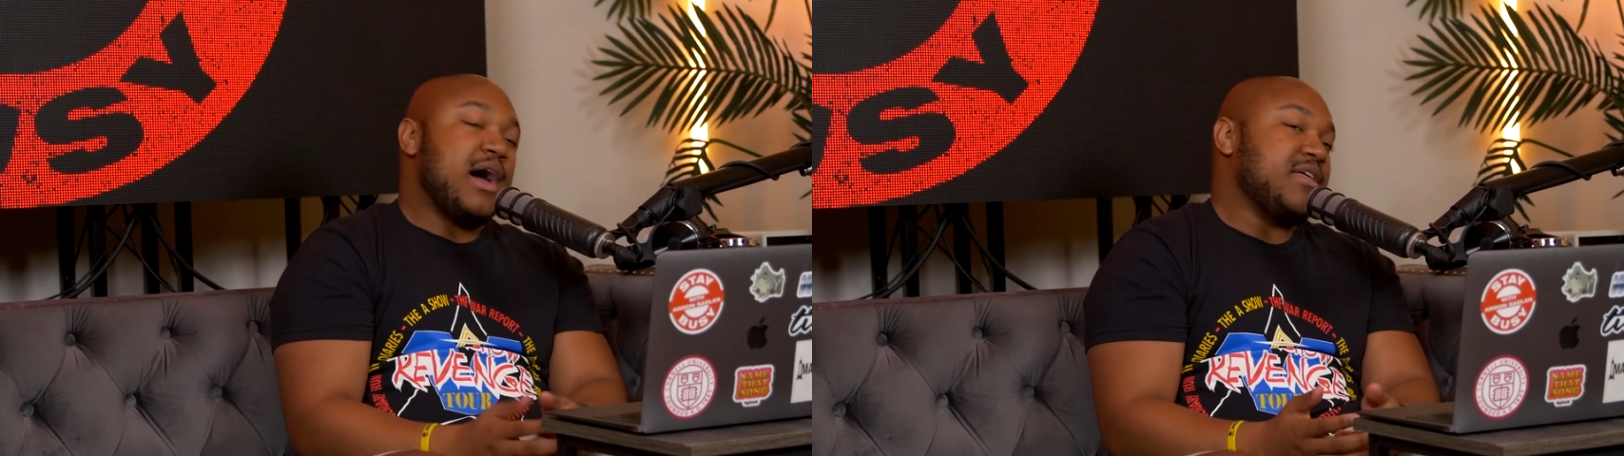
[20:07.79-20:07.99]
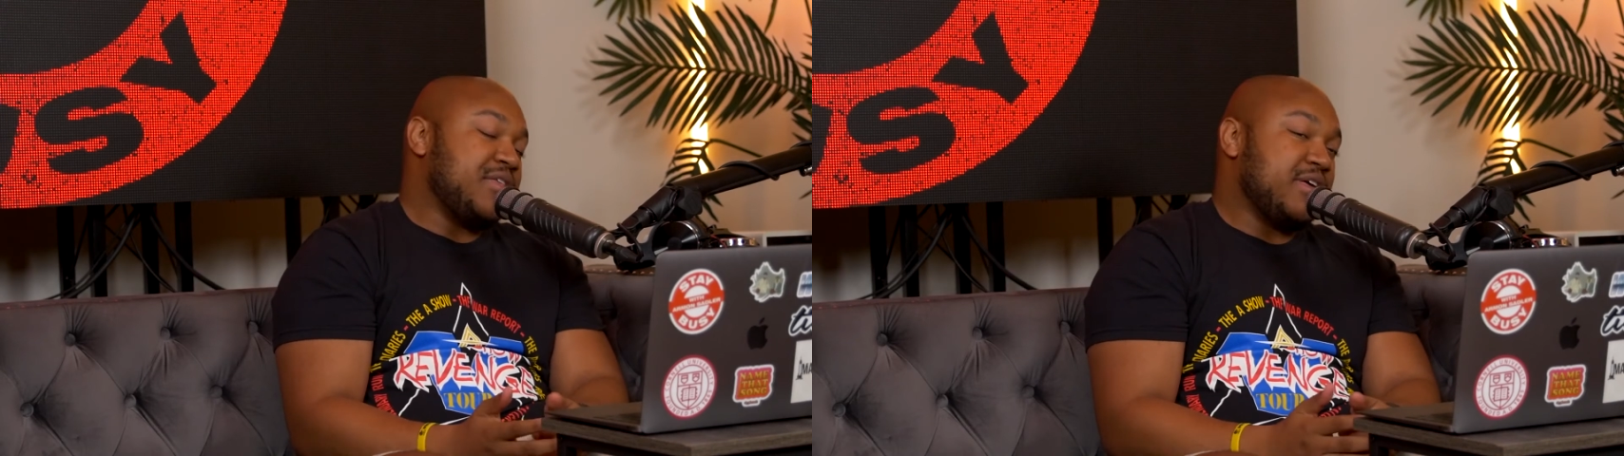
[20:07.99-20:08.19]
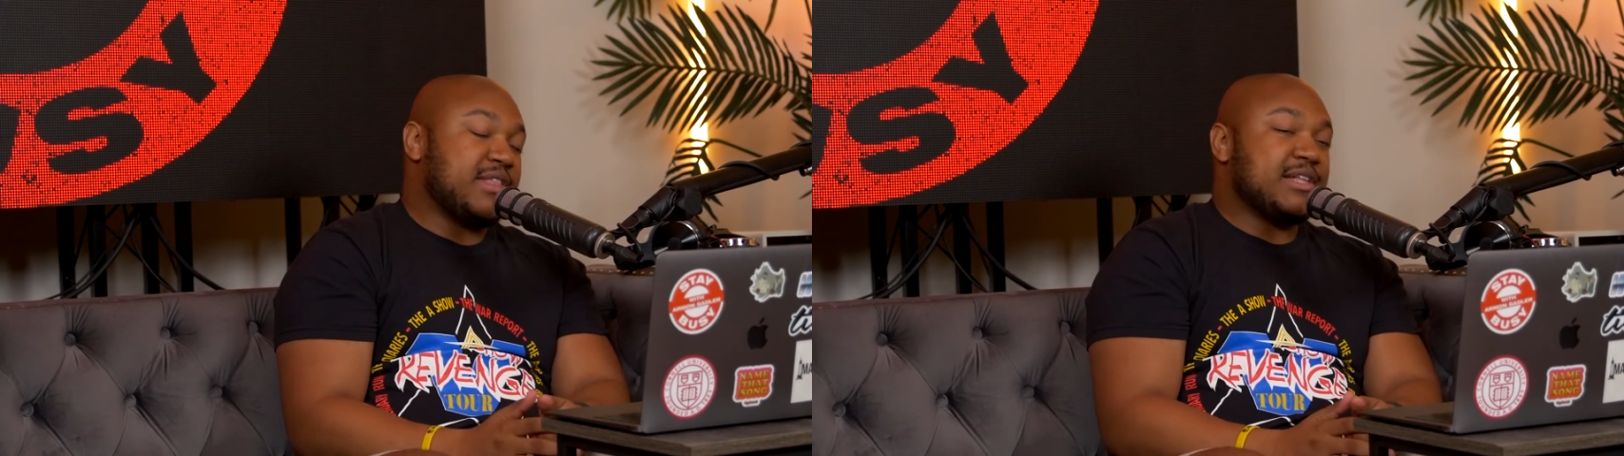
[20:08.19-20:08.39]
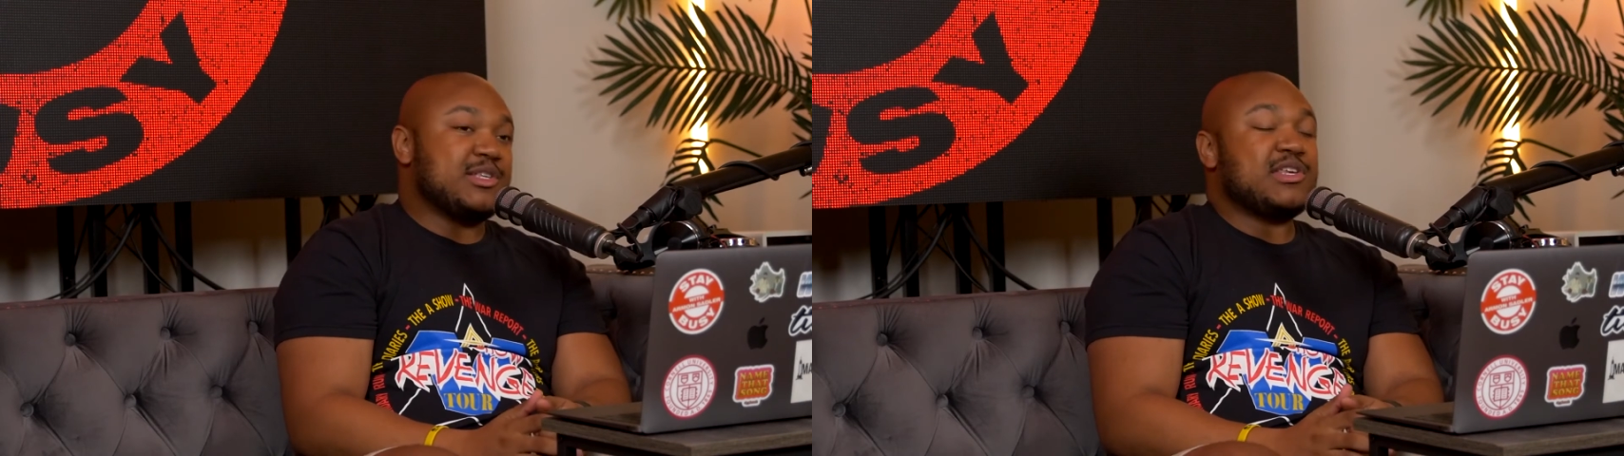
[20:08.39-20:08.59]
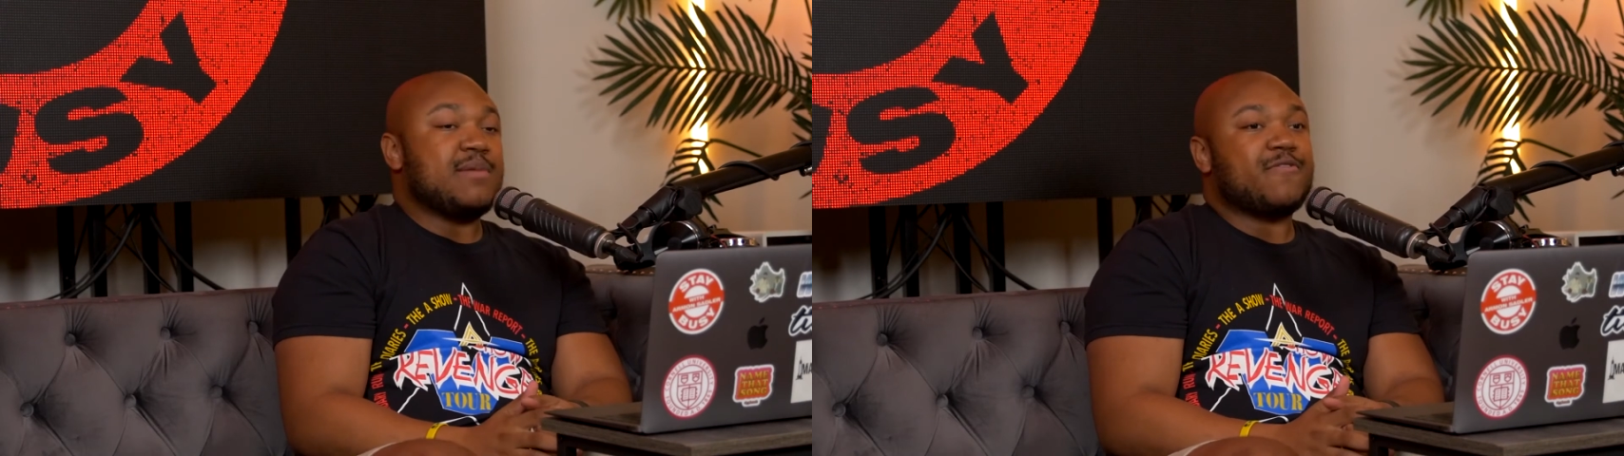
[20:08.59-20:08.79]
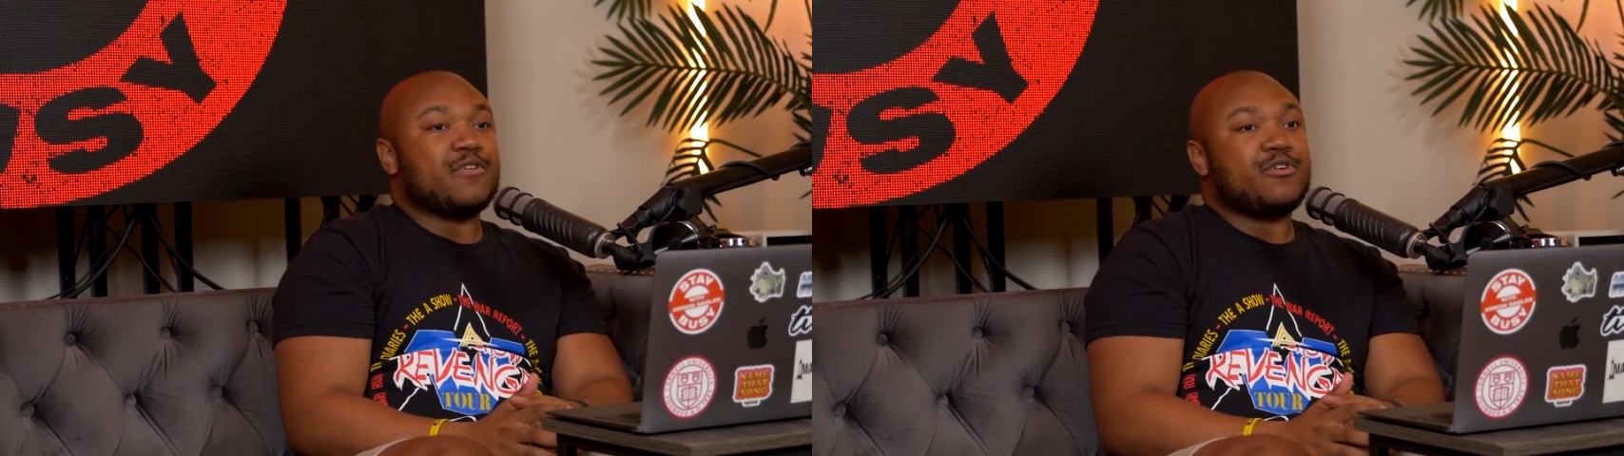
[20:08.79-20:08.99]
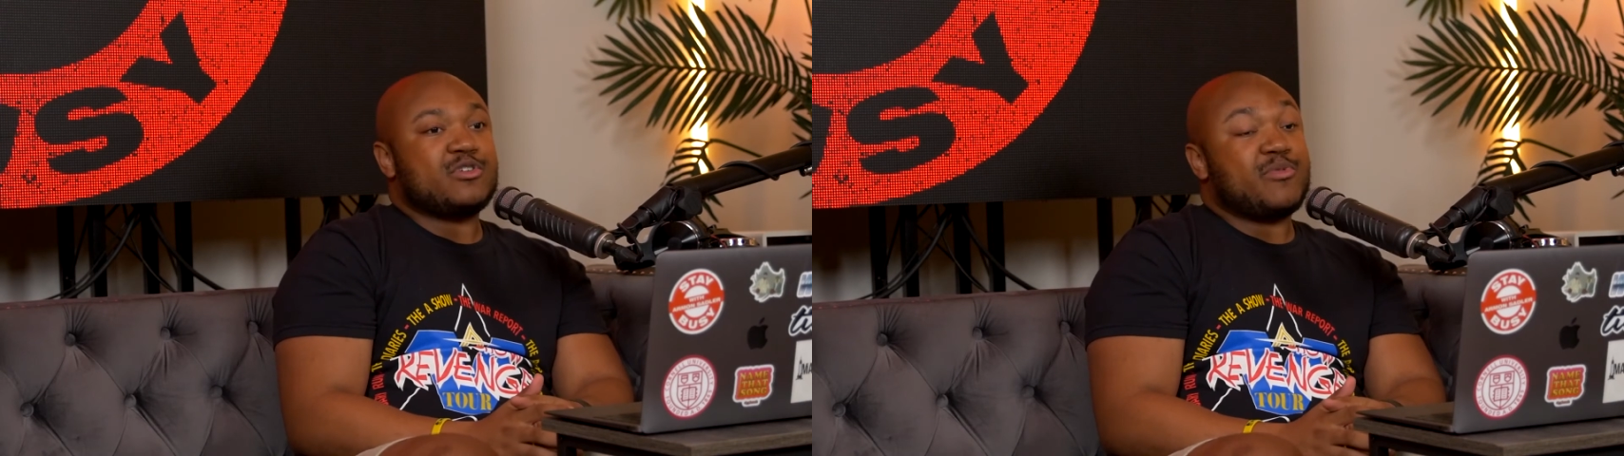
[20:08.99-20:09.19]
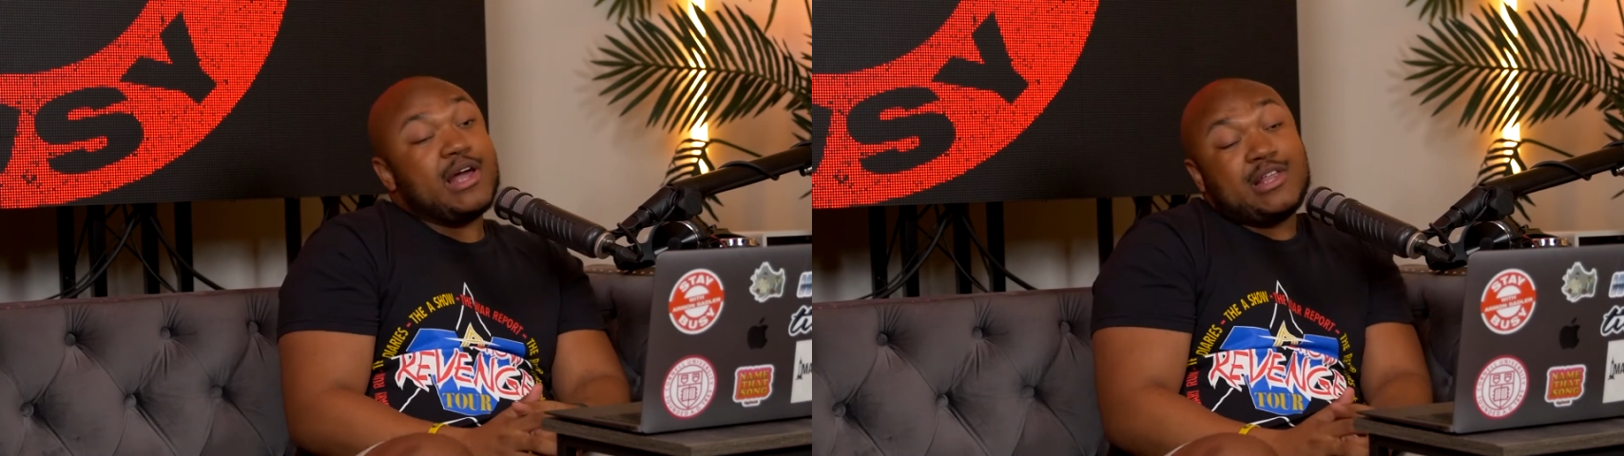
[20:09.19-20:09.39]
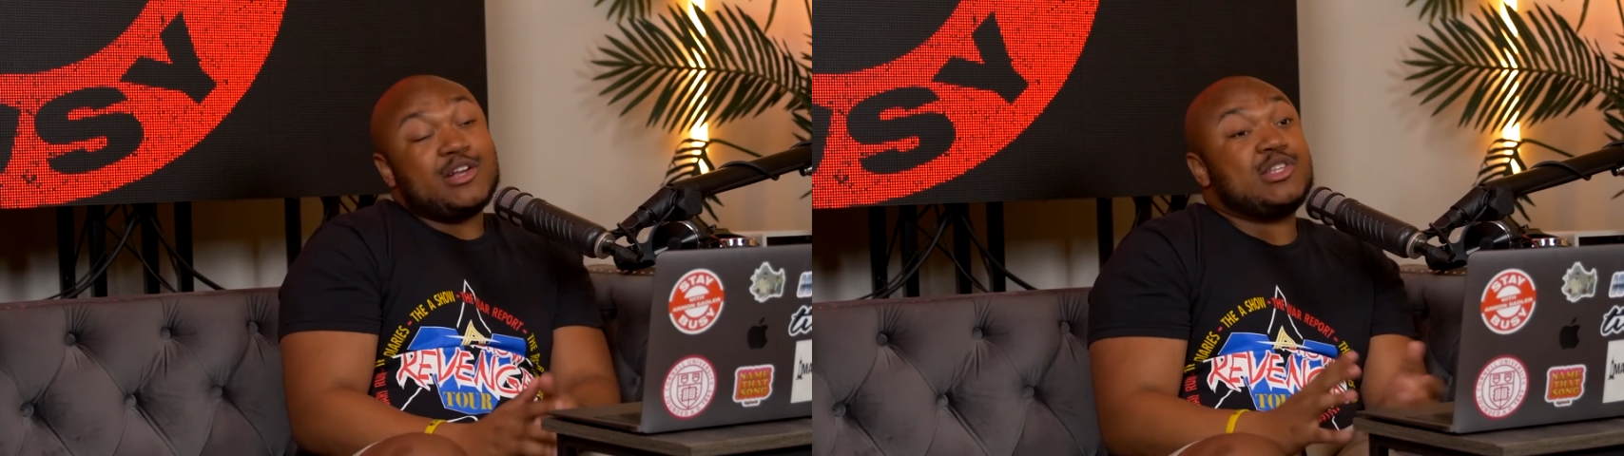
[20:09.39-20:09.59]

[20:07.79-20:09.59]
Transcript: I think that's the same for Chris Brown.